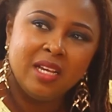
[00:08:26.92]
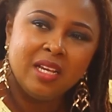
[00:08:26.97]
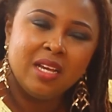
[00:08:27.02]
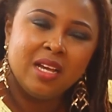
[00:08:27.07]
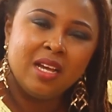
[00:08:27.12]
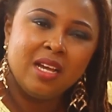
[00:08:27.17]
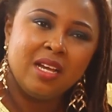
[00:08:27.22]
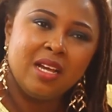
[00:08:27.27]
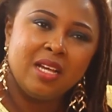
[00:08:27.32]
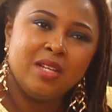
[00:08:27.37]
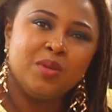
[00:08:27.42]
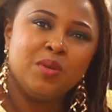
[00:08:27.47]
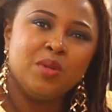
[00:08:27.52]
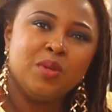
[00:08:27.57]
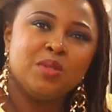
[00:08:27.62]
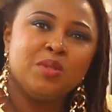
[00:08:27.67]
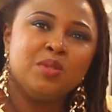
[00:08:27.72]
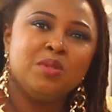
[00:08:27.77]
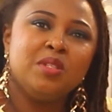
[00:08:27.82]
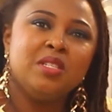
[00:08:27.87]
Ah, I don't want
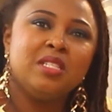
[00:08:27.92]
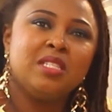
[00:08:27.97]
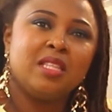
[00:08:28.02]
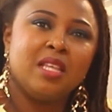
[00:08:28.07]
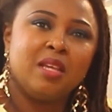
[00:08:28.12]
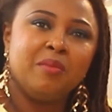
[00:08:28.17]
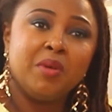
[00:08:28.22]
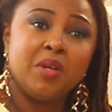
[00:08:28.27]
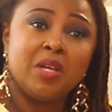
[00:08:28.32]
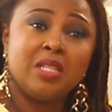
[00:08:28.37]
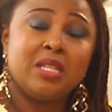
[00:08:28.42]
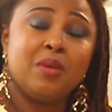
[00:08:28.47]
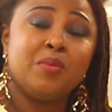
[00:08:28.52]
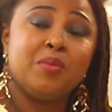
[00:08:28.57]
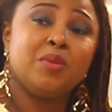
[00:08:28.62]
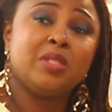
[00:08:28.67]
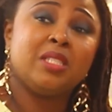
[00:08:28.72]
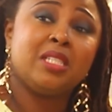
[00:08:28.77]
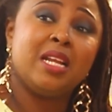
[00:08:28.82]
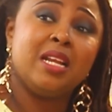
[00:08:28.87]
to do this thing. Because
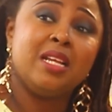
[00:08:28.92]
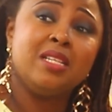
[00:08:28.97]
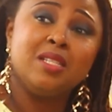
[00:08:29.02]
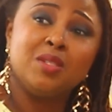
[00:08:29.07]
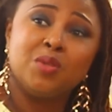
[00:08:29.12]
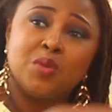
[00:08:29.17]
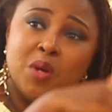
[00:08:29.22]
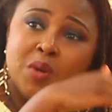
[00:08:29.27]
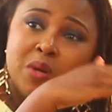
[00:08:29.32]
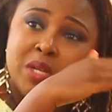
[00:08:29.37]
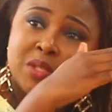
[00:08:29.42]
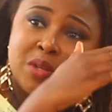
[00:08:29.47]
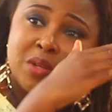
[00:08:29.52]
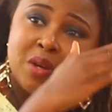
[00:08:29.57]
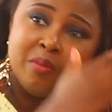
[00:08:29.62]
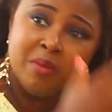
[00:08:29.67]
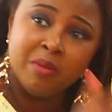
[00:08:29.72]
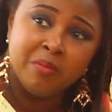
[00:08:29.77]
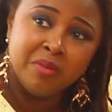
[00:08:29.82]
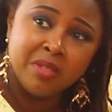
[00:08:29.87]
the challenges will always
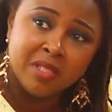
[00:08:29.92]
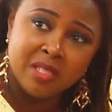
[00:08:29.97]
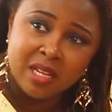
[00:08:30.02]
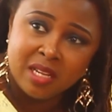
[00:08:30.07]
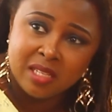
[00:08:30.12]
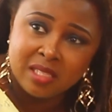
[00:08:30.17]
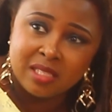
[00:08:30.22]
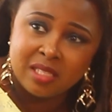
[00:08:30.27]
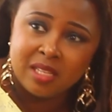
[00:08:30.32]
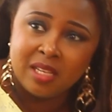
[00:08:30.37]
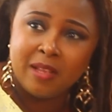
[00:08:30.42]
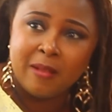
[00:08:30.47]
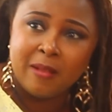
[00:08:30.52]
come in business. Yeah.